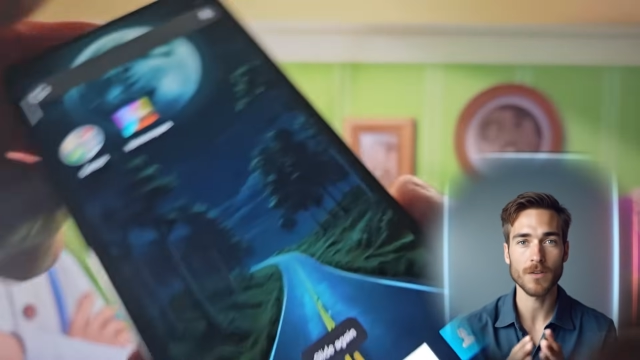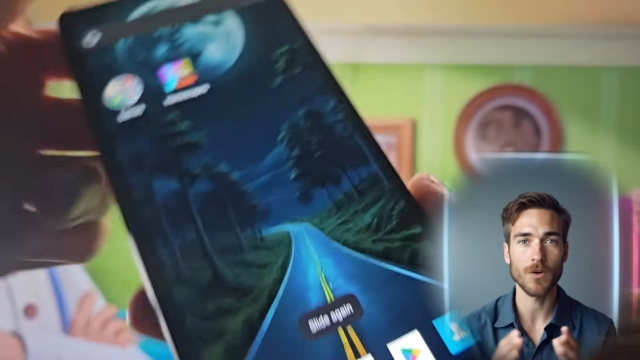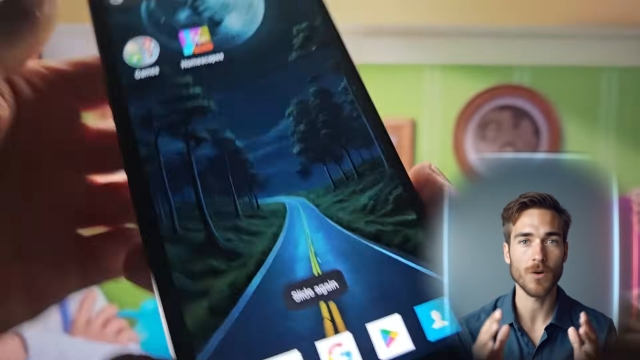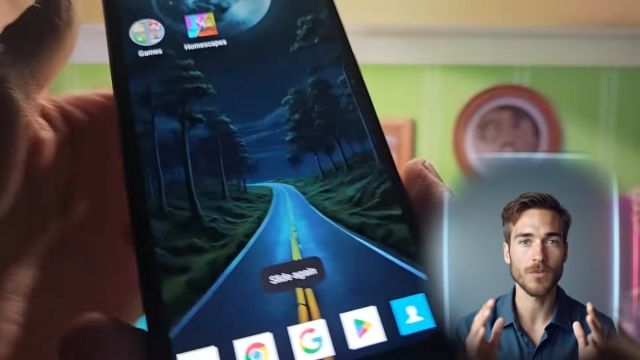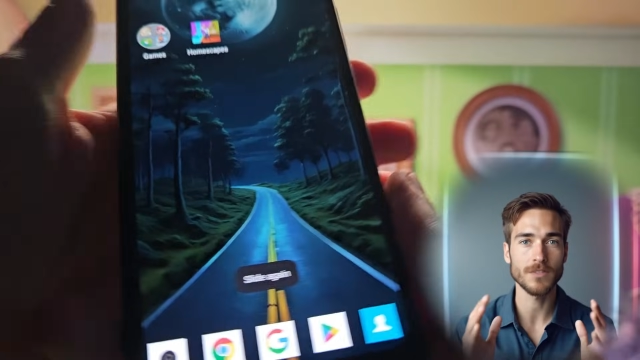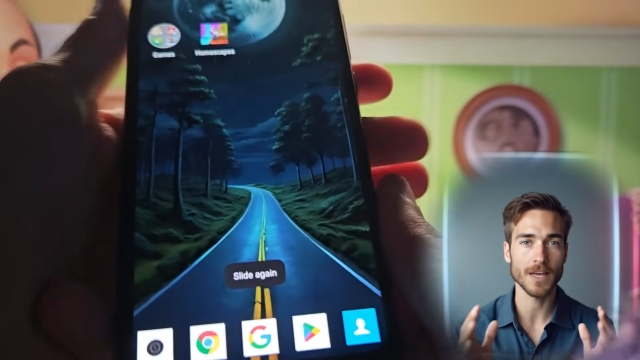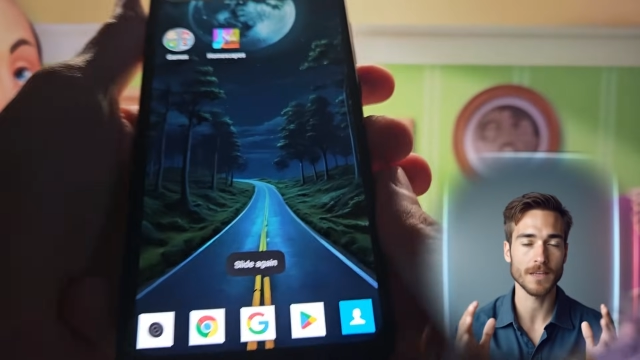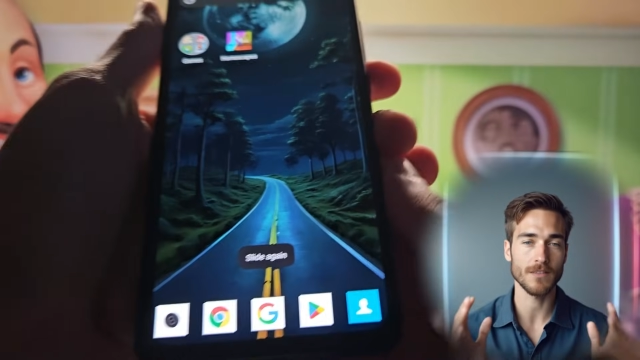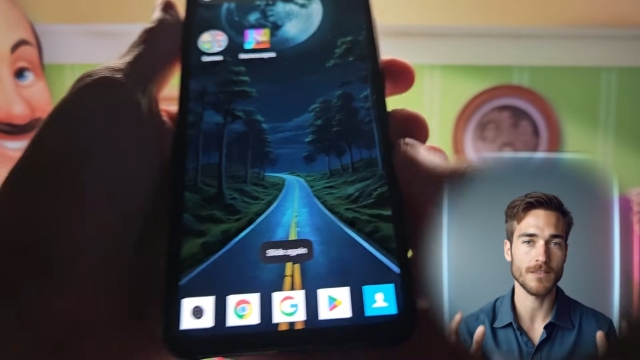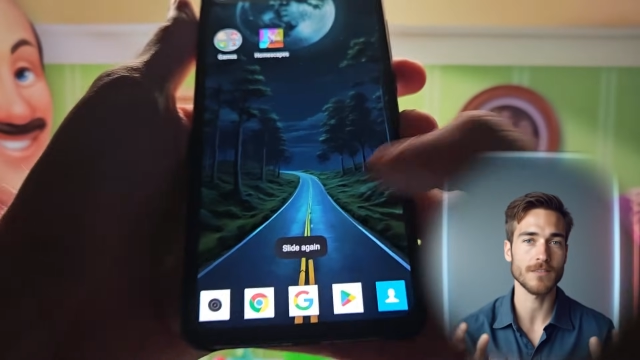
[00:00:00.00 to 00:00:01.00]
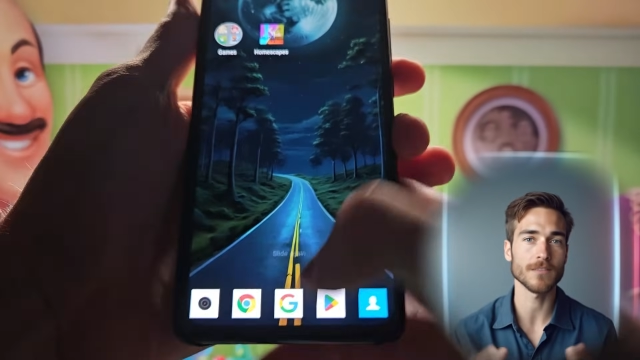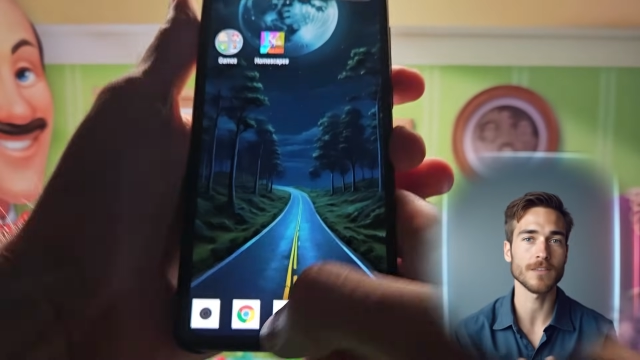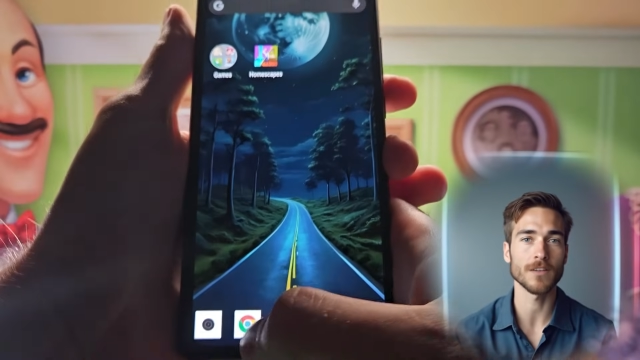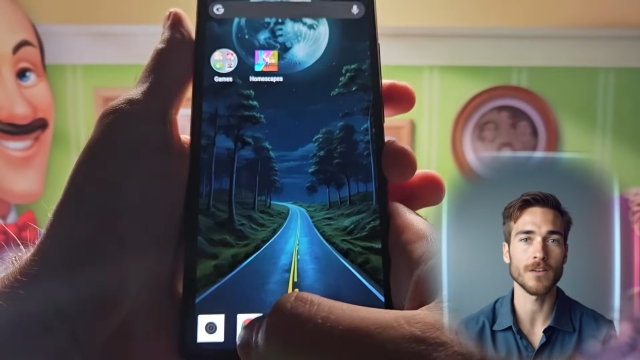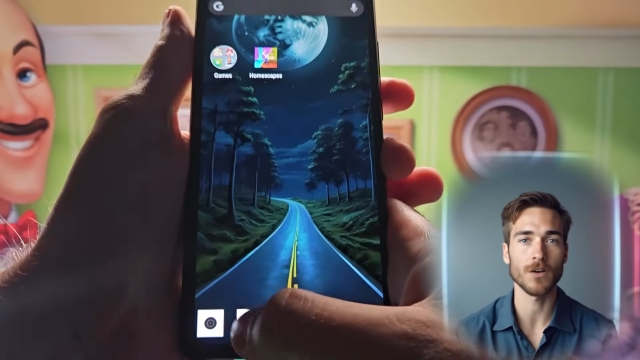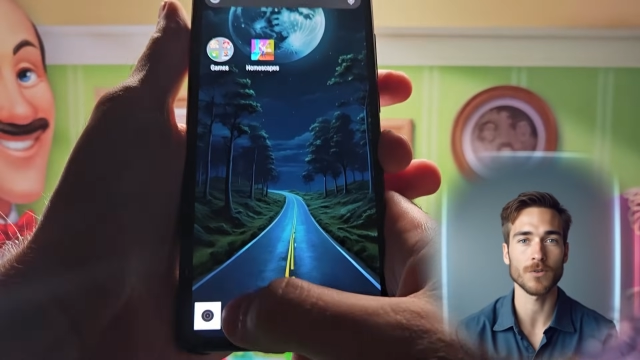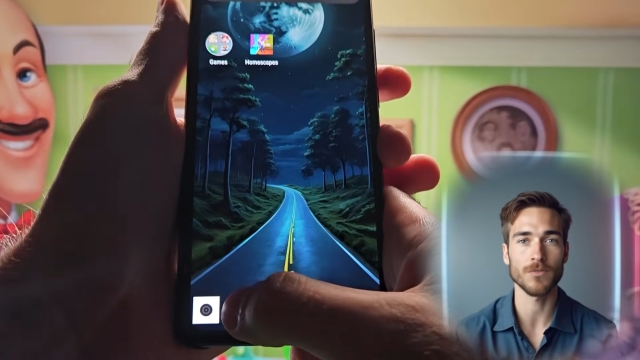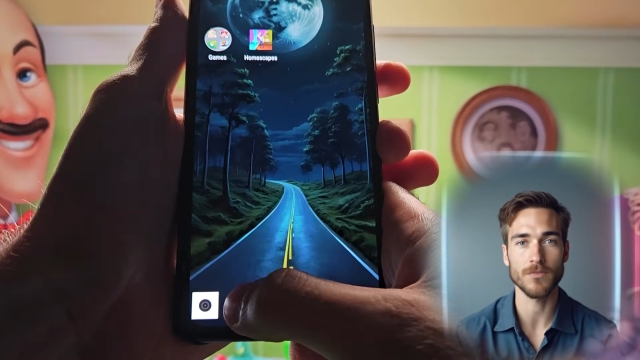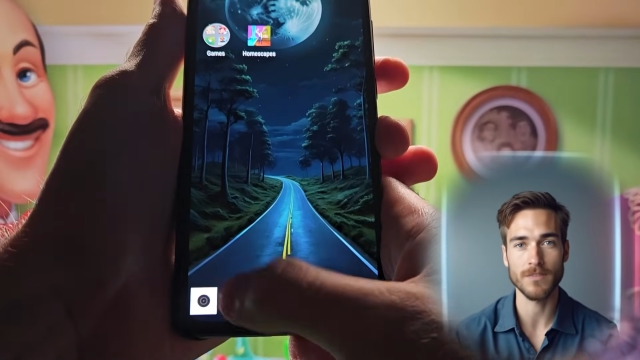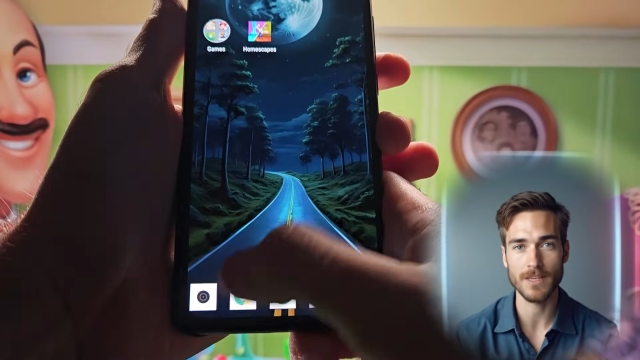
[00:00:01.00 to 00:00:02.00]
All set?
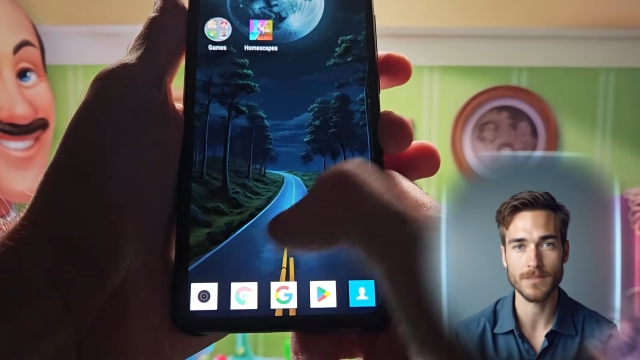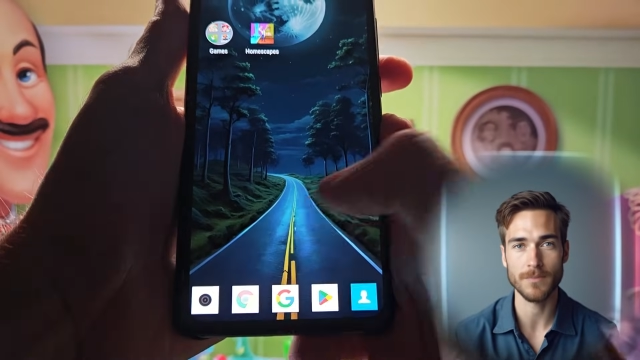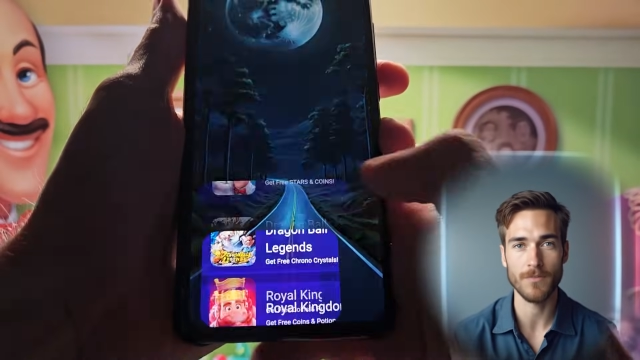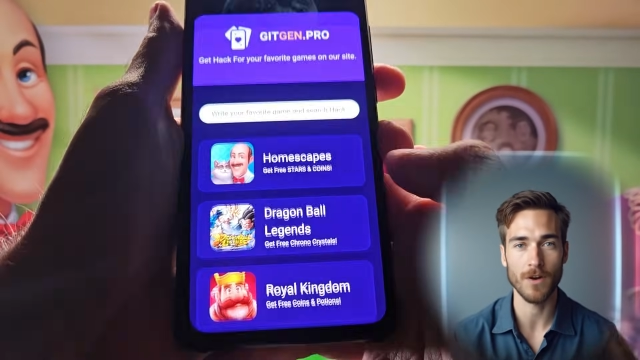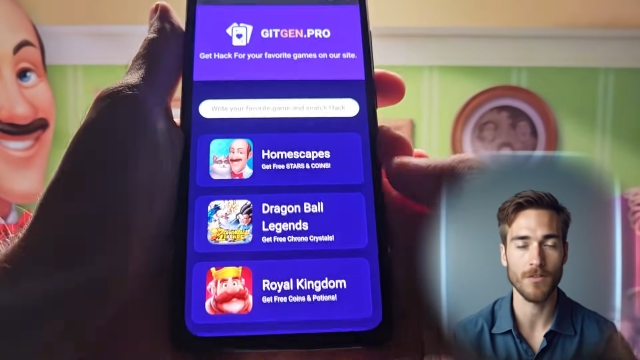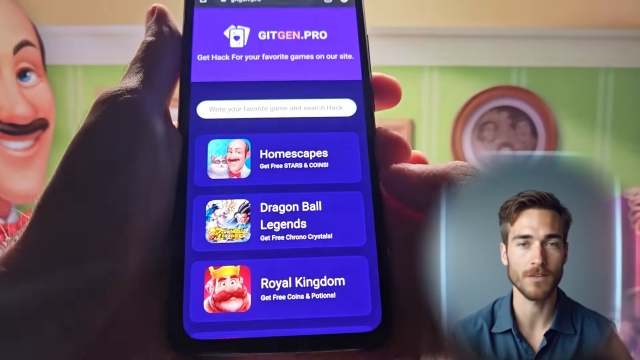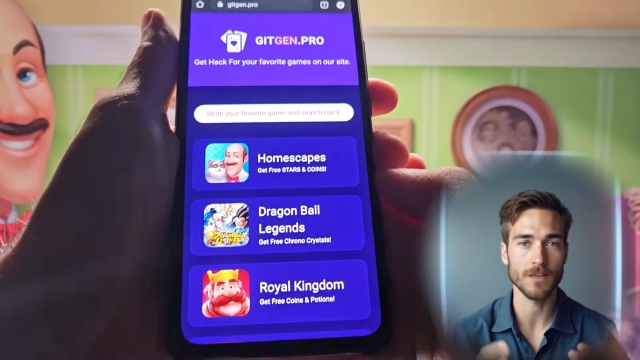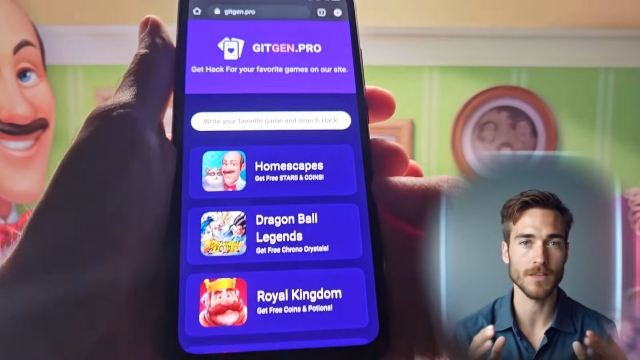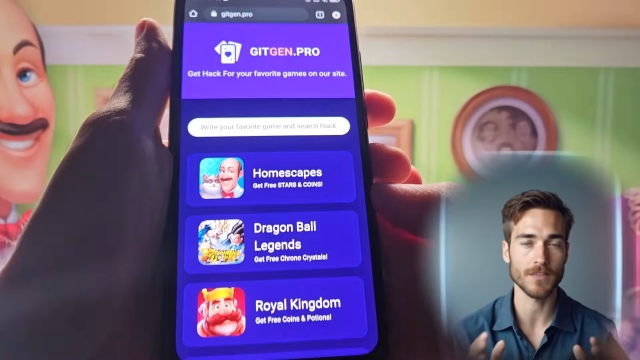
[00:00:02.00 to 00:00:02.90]
Cool, let's move on.